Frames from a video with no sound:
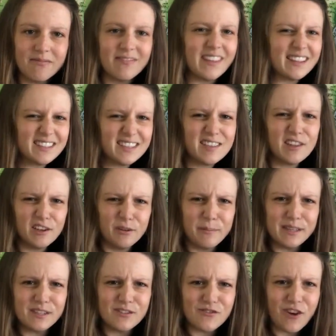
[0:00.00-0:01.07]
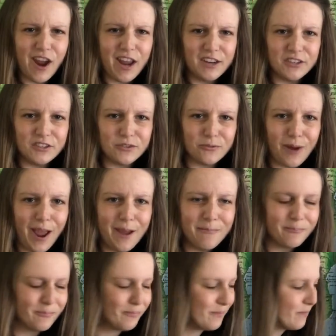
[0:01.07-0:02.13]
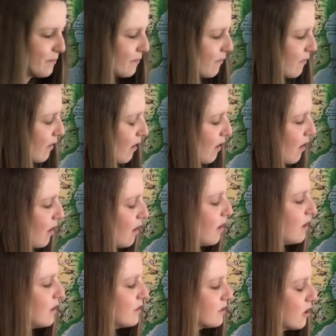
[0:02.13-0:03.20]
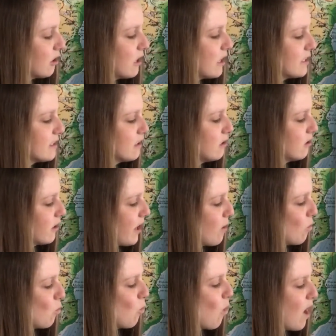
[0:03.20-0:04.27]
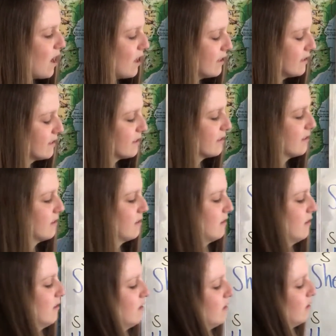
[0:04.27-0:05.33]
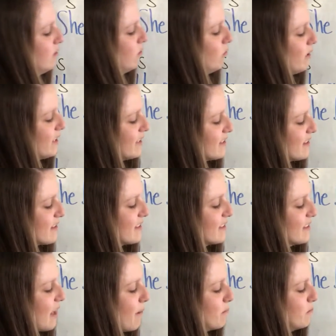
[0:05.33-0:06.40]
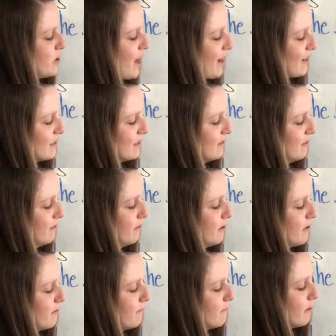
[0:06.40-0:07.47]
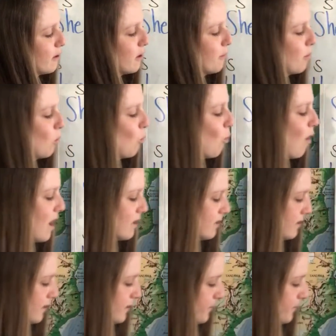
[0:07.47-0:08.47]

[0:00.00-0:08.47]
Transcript: That's a little bit strange, right? So let's look at was. What is the subject for the verb was?